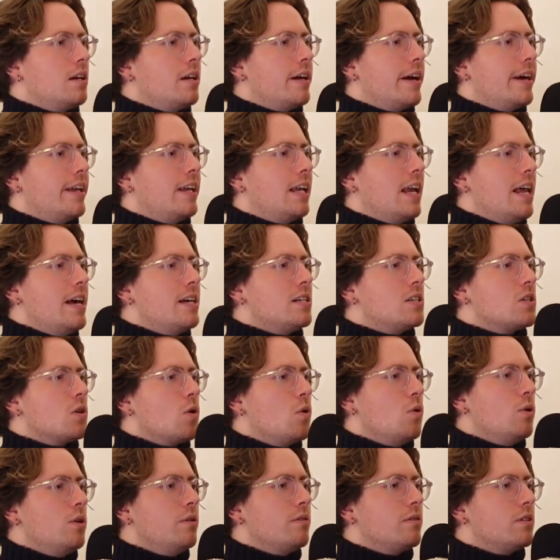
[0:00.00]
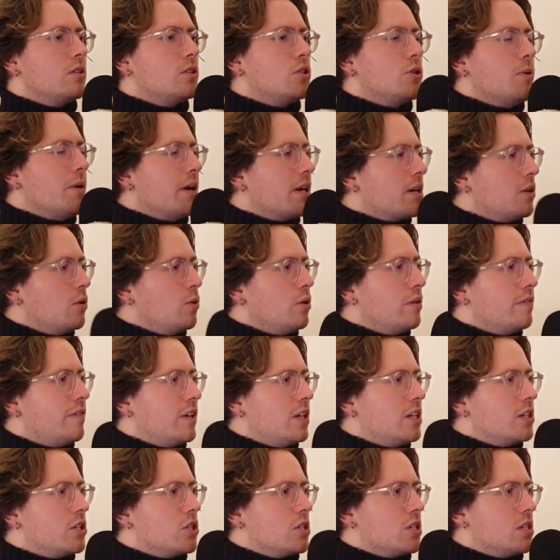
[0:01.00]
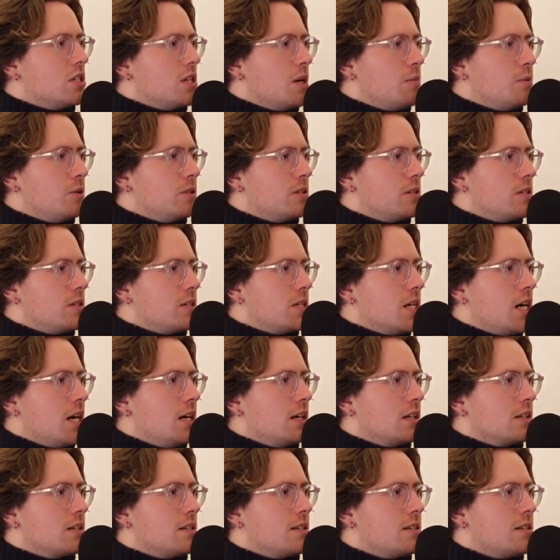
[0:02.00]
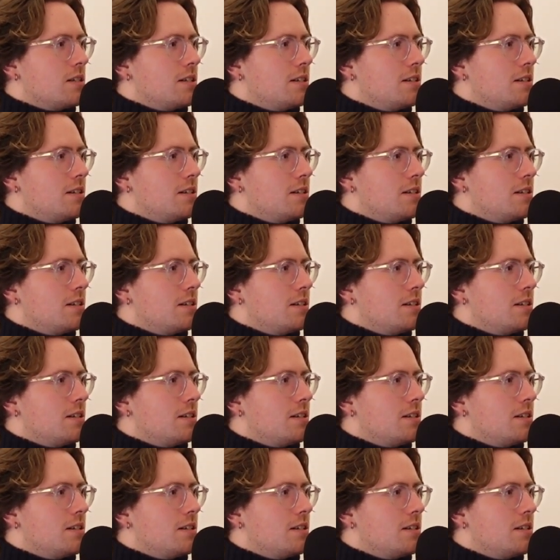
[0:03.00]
Unless do you reckon all the villagers doubled as ducks?